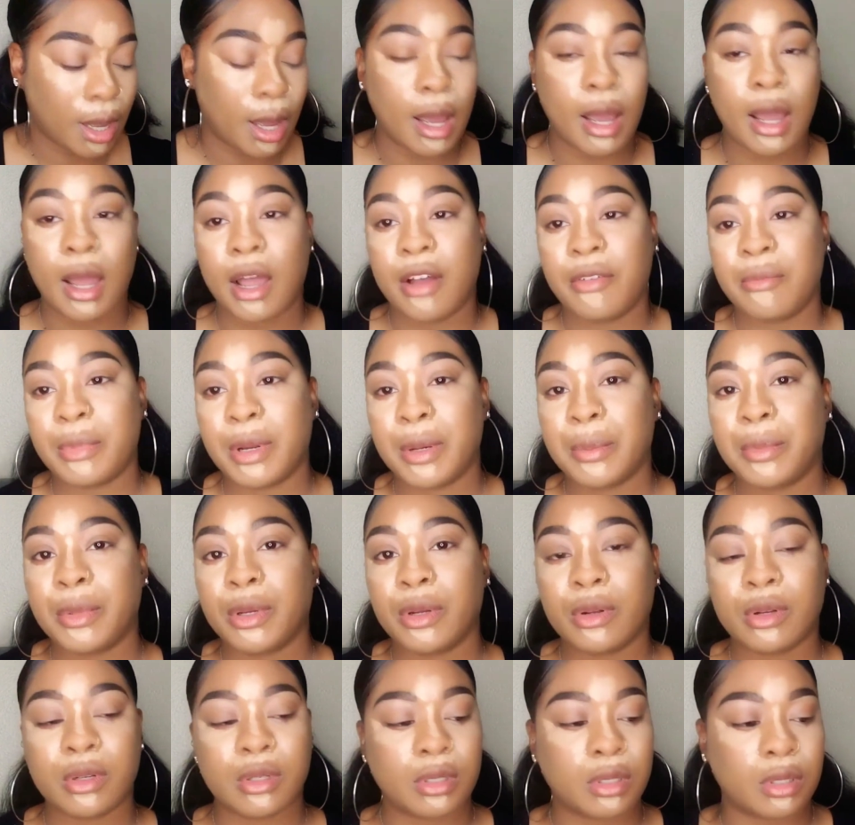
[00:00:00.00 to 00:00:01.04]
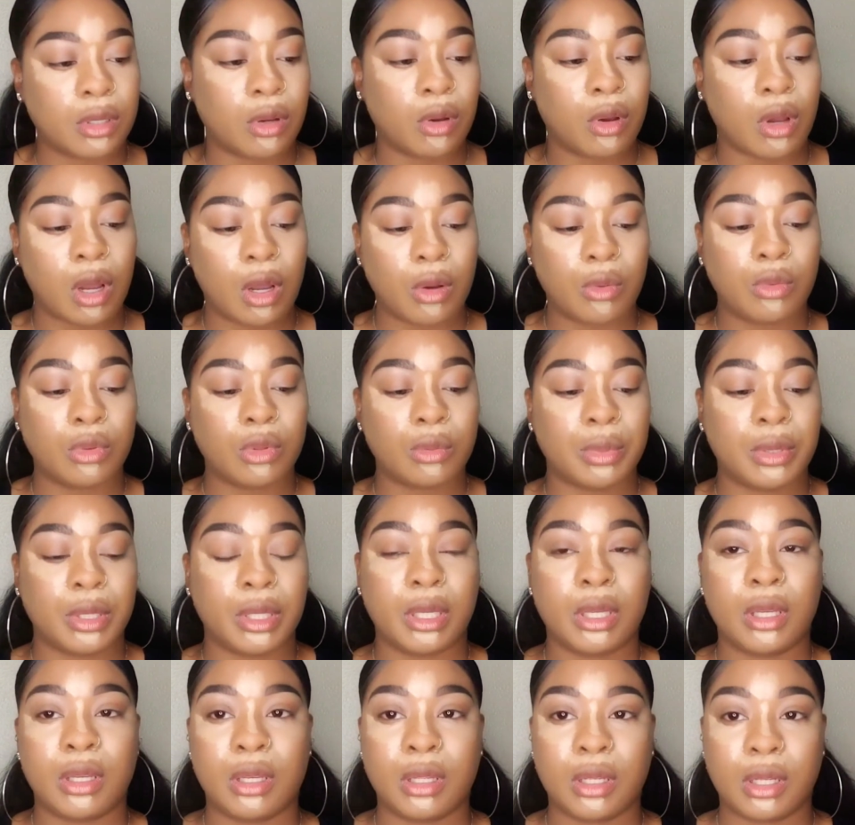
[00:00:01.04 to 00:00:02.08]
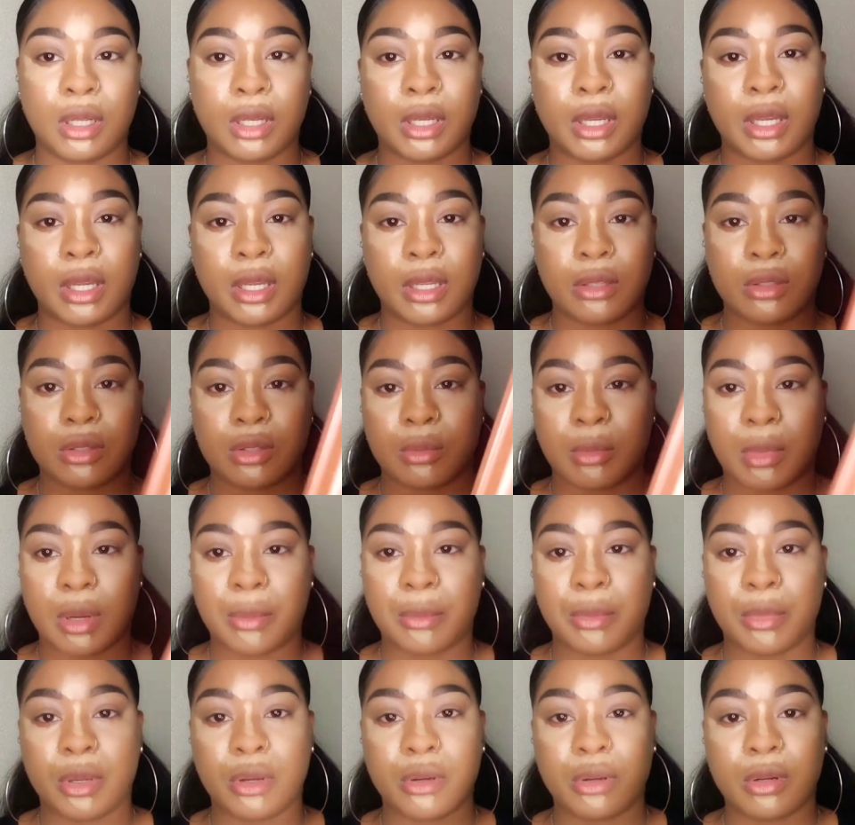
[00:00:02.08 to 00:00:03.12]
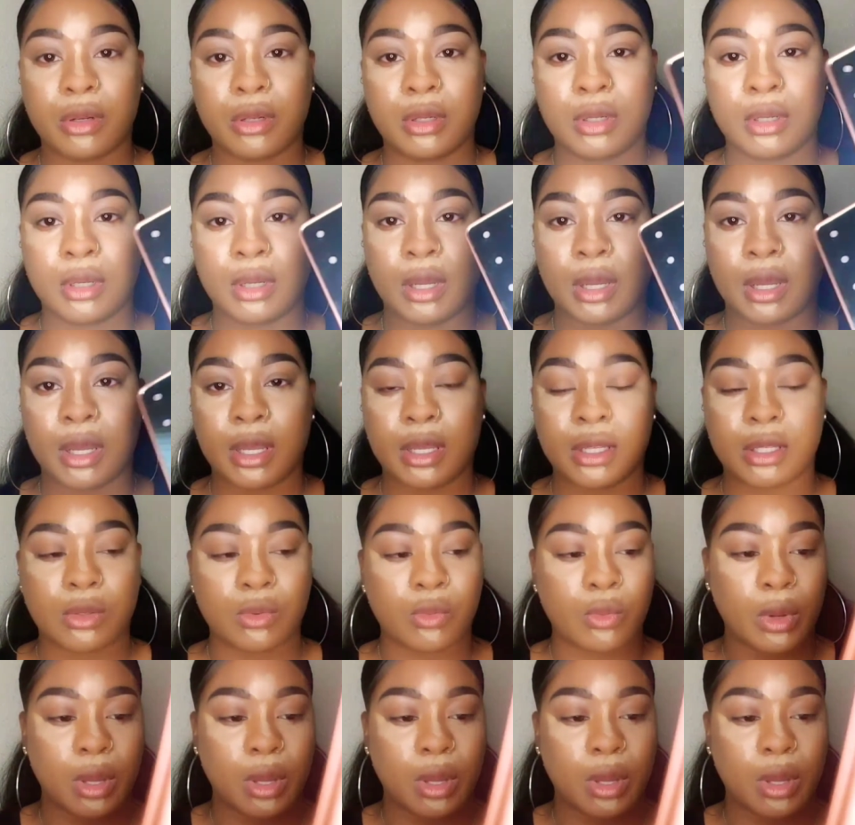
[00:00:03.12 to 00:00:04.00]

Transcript: I have my mirror, so I will be looking into my mirror as